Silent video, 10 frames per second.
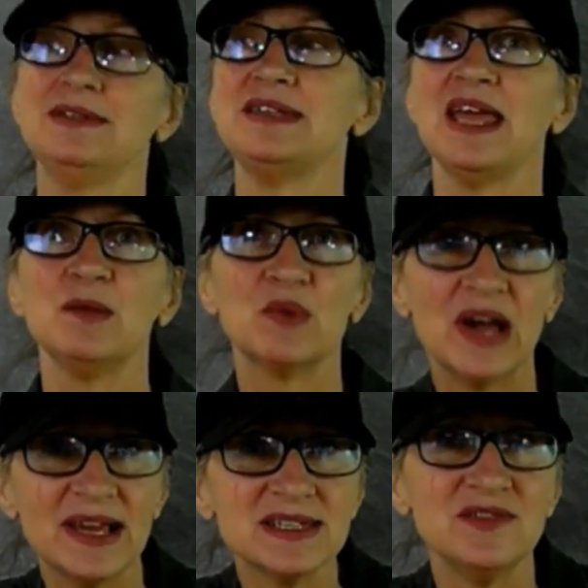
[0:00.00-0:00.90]
Take
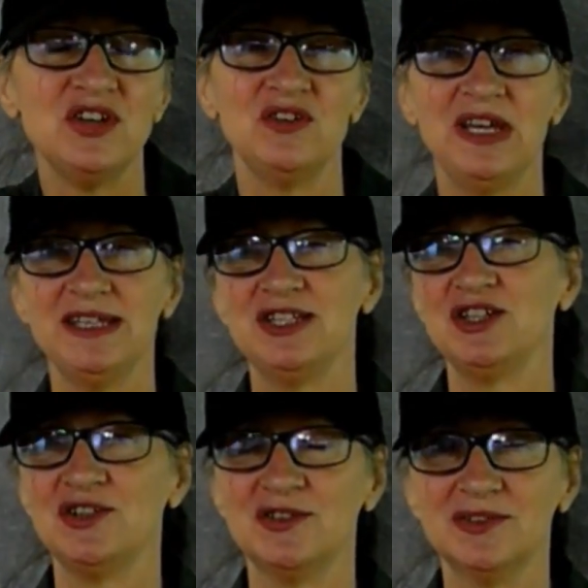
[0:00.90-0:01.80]
breaks if you need
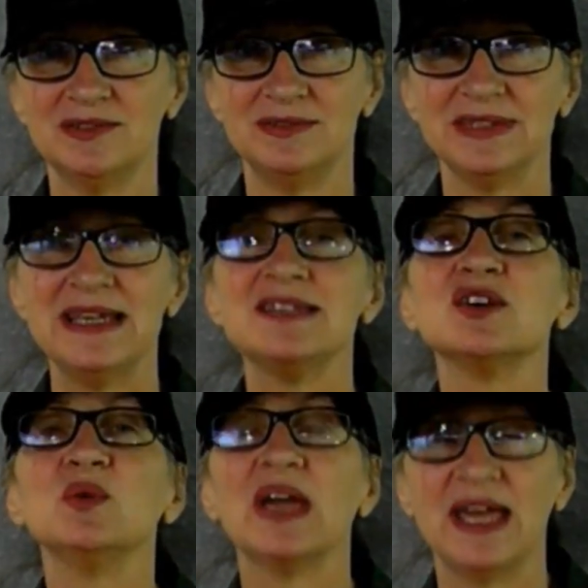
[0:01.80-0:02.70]
to.
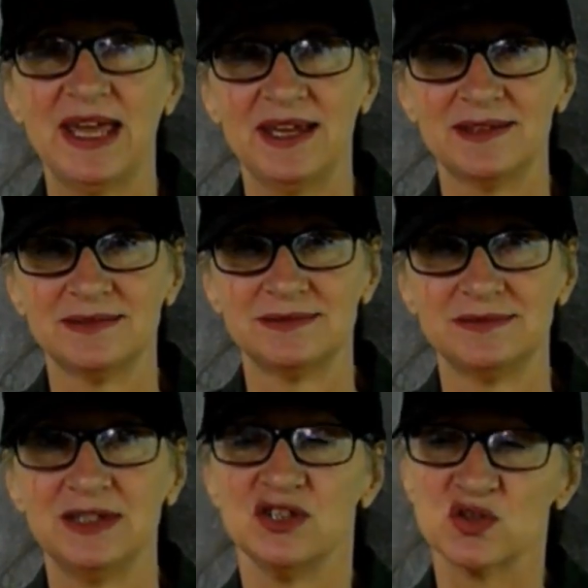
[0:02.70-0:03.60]
It's okay.
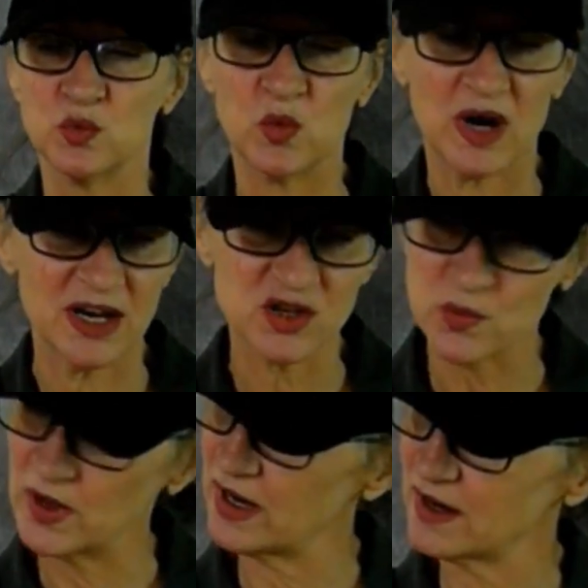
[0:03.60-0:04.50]
Just
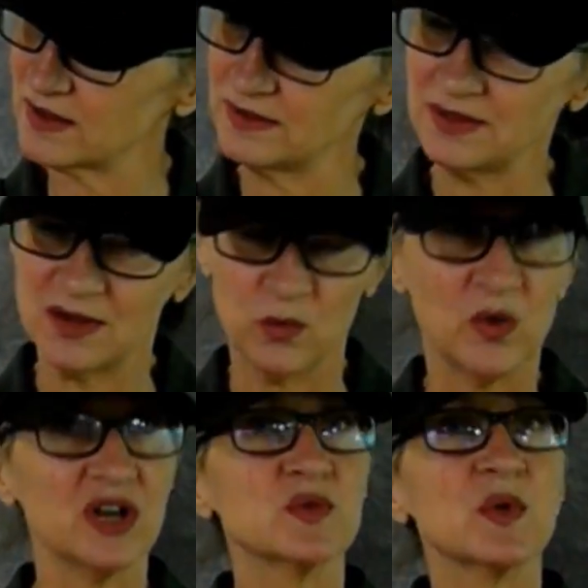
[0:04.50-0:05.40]
watch where
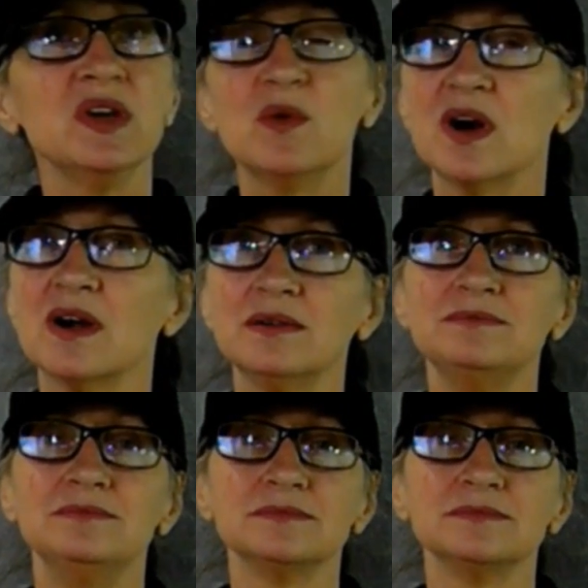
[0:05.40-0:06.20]
you are,